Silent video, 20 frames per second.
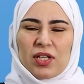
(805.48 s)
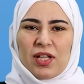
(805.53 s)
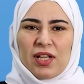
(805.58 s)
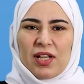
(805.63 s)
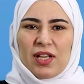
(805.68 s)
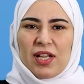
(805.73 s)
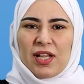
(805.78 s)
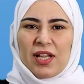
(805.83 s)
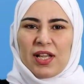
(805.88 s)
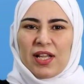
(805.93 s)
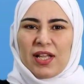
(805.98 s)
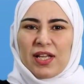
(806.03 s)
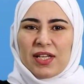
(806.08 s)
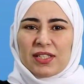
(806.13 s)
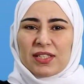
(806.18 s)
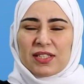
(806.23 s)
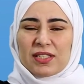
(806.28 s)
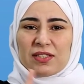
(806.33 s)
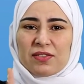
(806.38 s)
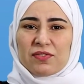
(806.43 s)
I read
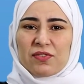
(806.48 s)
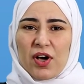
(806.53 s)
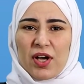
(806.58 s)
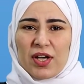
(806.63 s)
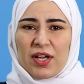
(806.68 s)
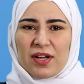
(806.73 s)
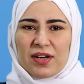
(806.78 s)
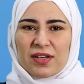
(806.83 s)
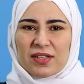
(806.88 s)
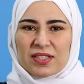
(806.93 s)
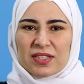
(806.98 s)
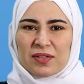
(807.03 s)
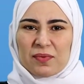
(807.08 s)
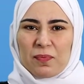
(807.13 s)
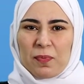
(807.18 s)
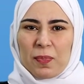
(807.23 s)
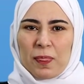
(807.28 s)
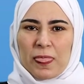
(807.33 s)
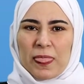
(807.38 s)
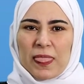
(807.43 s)
it without the
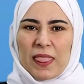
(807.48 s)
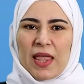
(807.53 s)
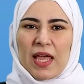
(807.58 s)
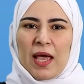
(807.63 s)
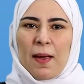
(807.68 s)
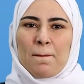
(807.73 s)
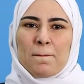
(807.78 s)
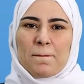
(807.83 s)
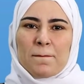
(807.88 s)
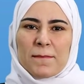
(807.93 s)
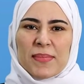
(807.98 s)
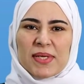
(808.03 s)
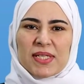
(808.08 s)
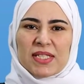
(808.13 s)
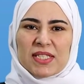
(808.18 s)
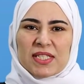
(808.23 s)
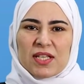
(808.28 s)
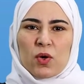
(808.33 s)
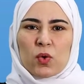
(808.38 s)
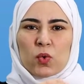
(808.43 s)
intensifier, but
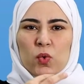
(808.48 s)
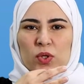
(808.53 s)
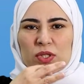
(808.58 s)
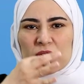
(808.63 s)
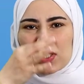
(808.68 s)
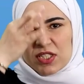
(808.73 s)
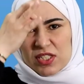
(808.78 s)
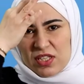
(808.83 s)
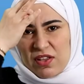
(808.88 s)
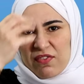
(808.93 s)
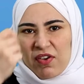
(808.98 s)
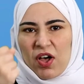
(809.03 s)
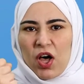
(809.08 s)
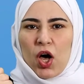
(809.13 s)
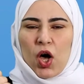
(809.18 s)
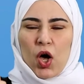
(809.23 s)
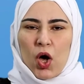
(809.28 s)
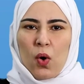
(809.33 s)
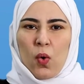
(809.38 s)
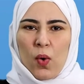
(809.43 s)
when we add the
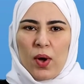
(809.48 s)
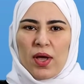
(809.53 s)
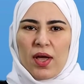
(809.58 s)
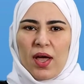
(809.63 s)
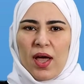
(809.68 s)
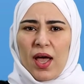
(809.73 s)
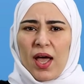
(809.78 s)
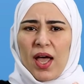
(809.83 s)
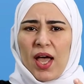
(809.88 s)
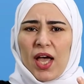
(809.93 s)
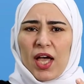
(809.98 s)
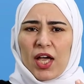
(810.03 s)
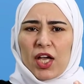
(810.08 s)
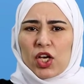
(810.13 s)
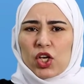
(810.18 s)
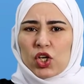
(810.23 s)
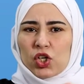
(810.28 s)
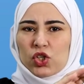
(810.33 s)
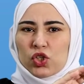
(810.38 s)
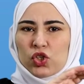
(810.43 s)
intensifier before the
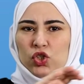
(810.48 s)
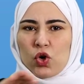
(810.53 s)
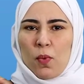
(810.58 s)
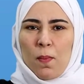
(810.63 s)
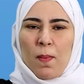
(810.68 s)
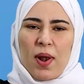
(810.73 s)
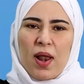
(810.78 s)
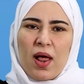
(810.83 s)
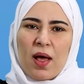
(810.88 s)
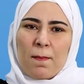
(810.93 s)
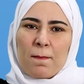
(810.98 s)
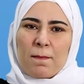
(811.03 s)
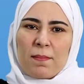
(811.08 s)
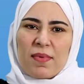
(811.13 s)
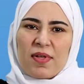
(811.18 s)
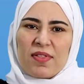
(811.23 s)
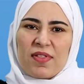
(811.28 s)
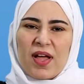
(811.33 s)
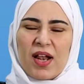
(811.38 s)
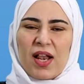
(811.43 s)
adjective,
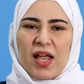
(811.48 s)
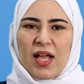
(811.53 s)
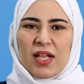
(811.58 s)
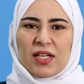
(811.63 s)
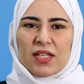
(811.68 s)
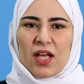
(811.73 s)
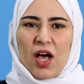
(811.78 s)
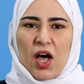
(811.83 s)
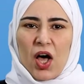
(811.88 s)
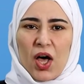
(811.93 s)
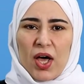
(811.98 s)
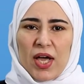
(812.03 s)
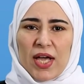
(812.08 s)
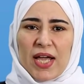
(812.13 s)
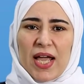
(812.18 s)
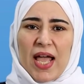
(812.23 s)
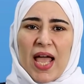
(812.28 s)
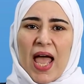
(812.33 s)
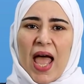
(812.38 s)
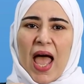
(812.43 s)
I am
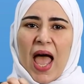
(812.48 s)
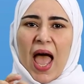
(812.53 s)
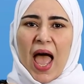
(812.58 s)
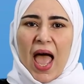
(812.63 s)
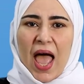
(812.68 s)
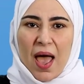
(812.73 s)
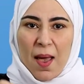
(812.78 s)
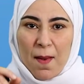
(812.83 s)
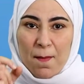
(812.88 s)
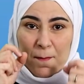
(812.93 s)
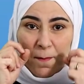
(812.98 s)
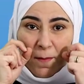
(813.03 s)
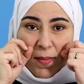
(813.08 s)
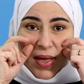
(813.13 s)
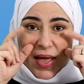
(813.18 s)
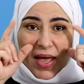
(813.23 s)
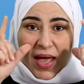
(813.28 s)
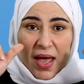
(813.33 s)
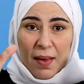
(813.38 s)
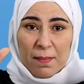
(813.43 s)
absolutely amazed.
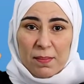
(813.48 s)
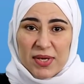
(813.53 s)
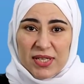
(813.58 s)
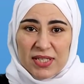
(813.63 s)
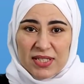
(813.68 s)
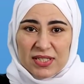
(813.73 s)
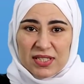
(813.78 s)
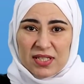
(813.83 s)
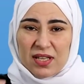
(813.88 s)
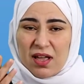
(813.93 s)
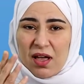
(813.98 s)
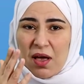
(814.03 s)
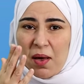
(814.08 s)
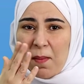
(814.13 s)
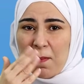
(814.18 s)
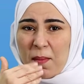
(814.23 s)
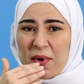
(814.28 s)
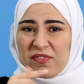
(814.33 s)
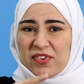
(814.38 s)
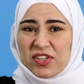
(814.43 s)
Now you are
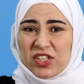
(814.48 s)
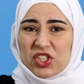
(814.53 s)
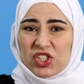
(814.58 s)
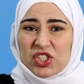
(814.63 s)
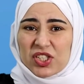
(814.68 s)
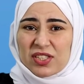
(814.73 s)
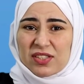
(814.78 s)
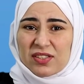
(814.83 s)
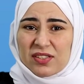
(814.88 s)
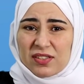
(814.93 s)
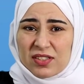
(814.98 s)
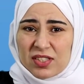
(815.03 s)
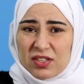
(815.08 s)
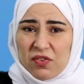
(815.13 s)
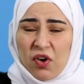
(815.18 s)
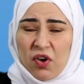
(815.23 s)
modifying the adjective.